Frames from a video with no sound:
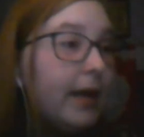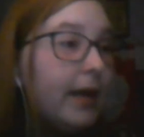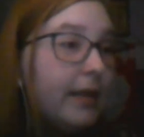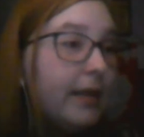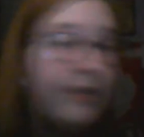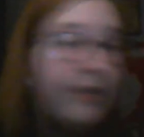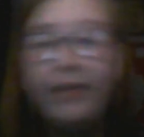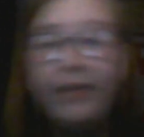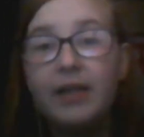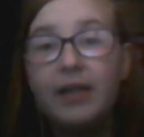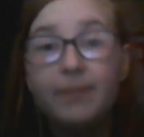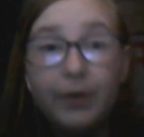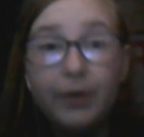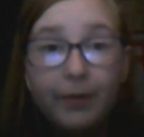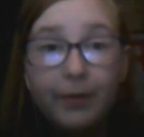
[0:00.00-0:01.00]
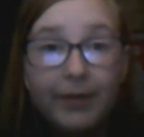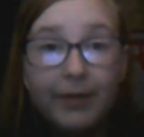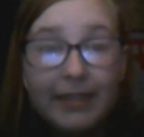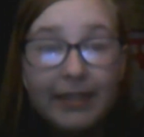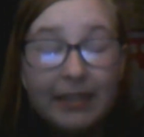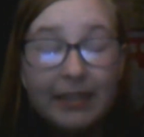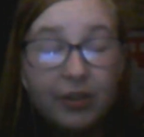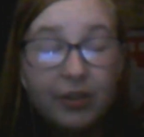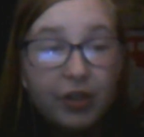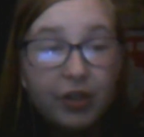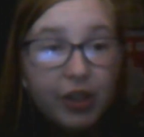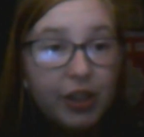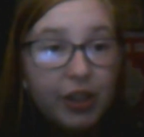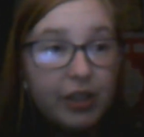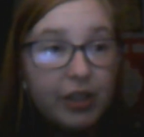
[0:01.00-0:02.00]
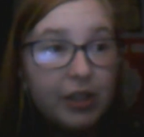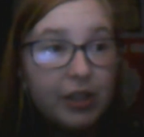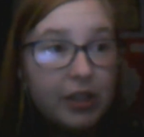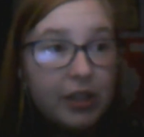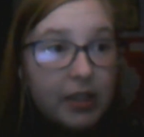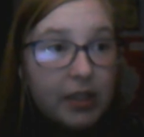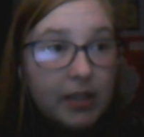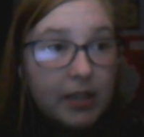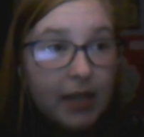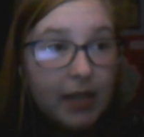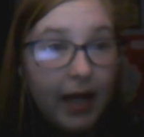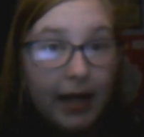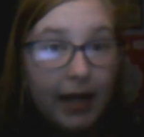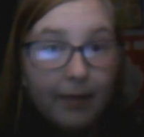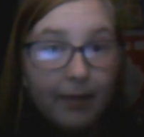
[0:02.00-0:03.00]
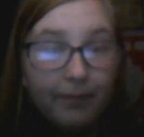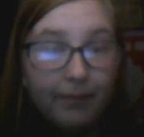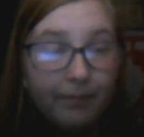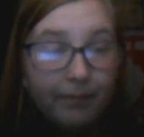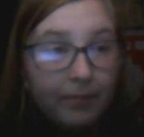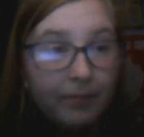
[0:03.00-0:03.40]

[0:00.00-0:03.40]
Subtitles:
the first book, where he's introduced, the